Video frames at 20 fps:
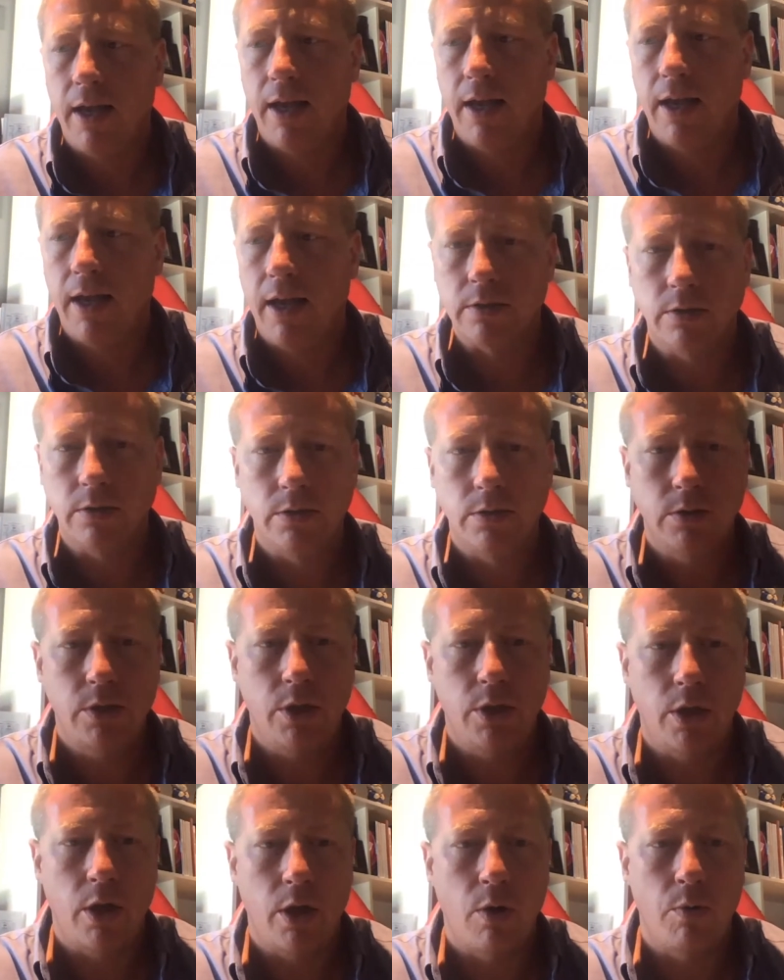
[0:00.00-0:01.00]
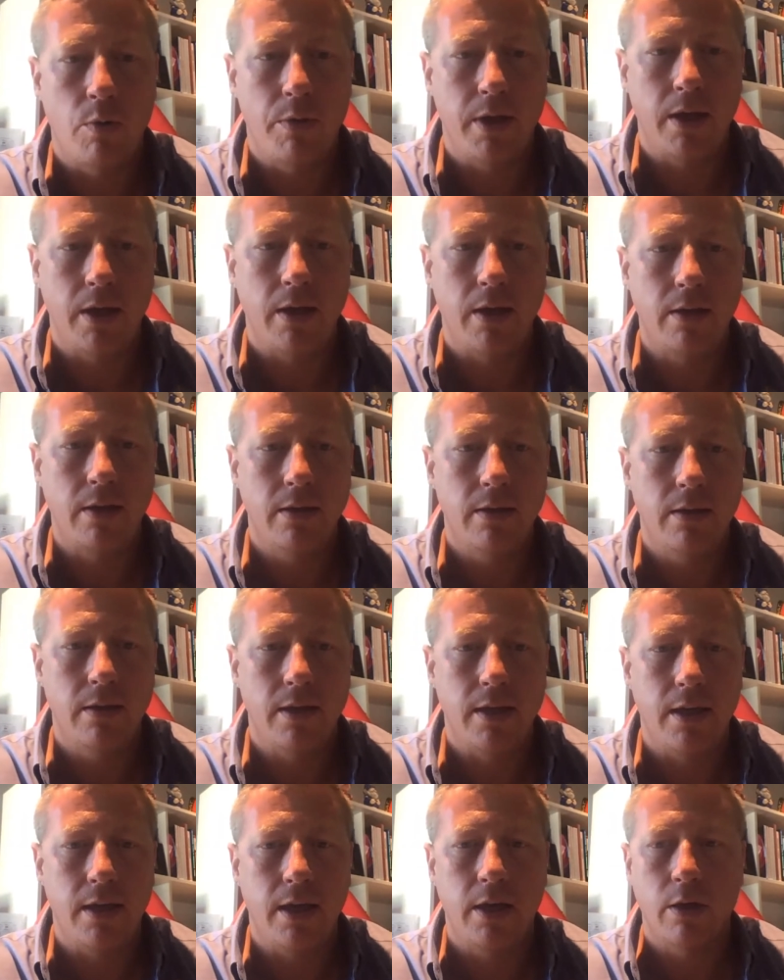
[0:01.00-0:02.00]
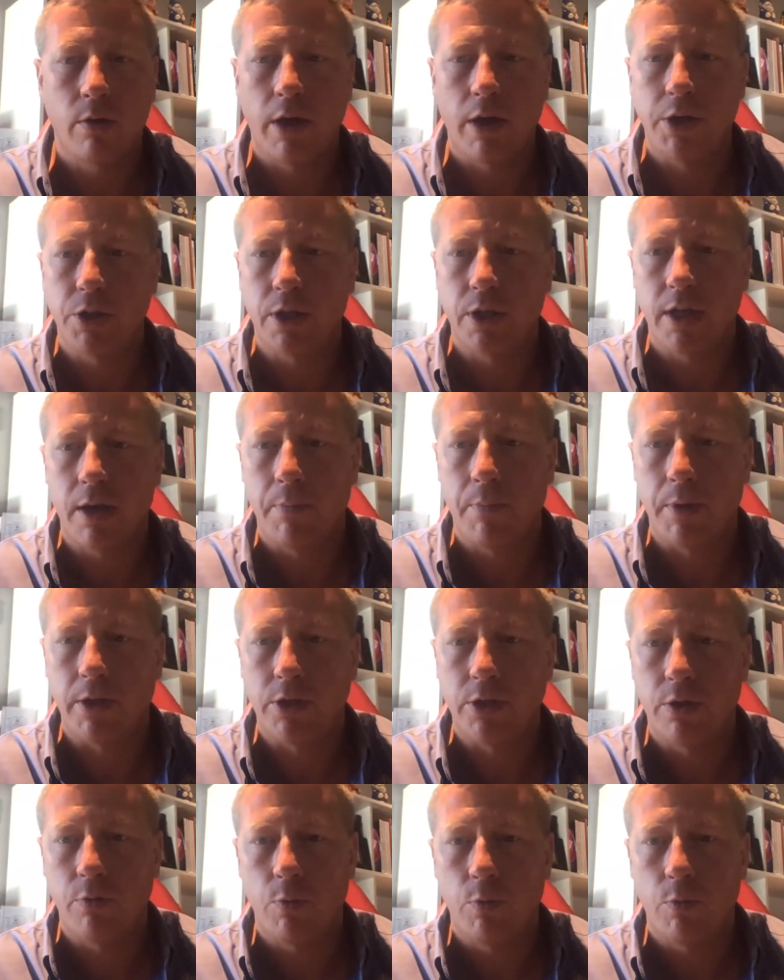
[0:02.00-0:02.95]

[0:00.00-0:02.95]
And, the integration company